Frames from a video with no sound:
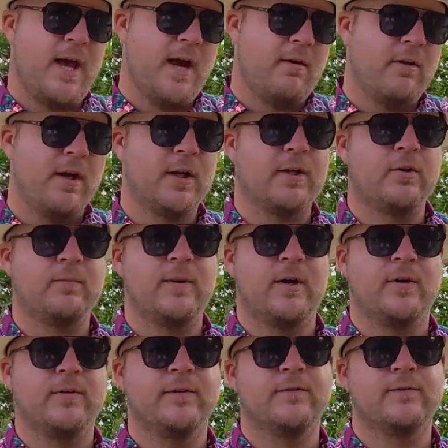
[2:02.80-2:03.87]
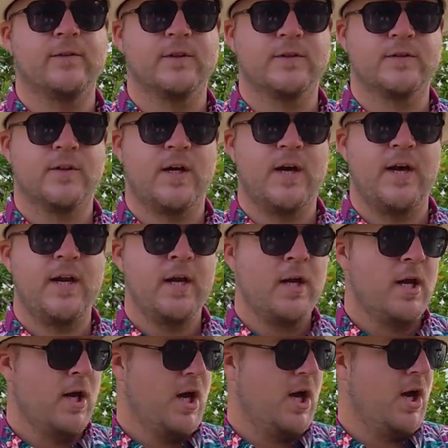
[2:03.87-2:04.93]
airing a little bit on the fuller side.
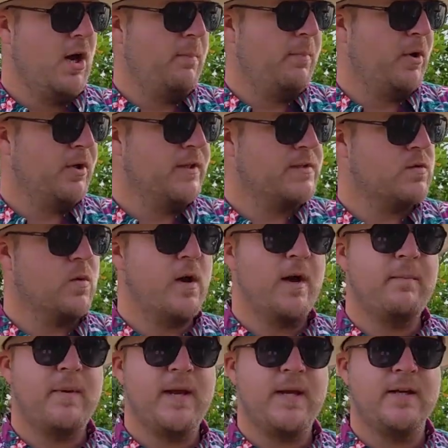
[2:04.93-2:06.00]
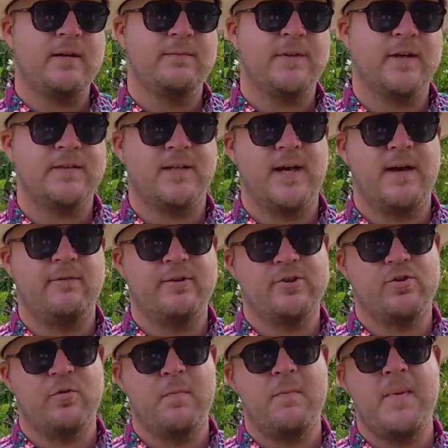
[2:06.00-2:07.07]
Body's quite medium, doesn't have a
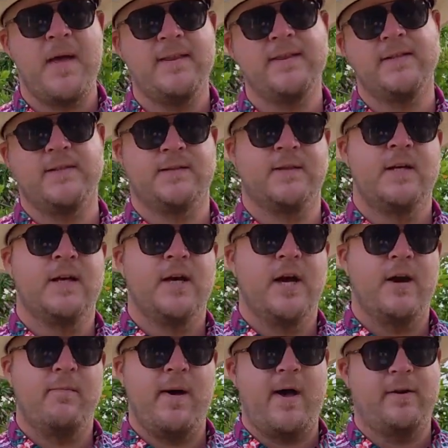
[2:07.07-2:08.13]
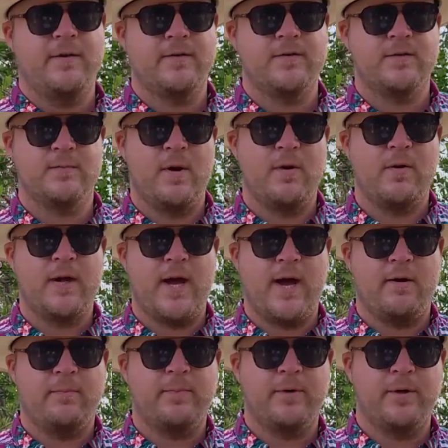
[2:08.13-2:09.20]
tremendous amount of smoke
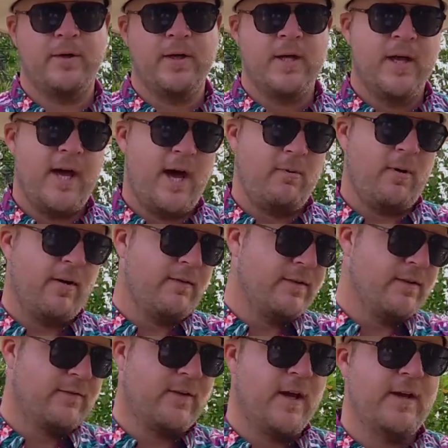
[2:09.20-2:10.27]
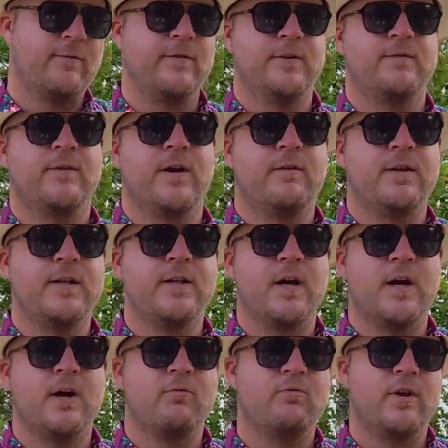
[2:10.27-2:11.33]
output. However, the flavor is very
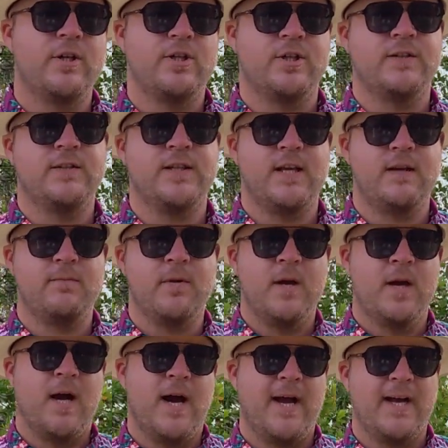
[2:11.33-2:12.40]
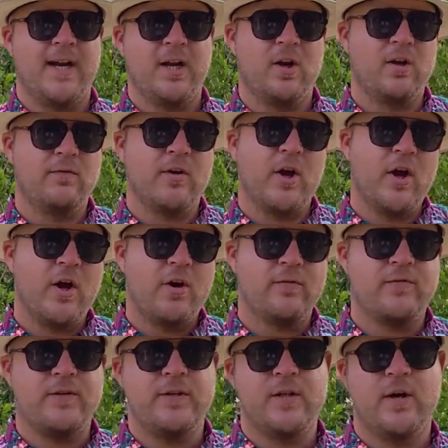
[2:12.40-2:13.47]
rich and deep. I get a lot of
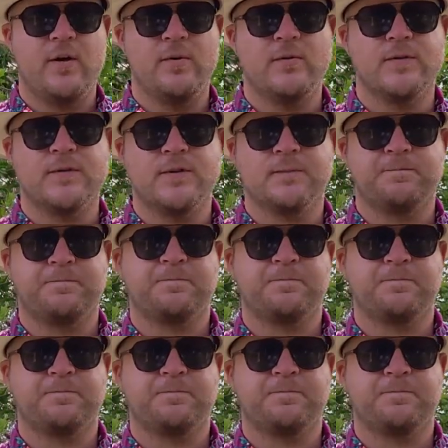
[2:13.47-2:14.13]
earthy notes,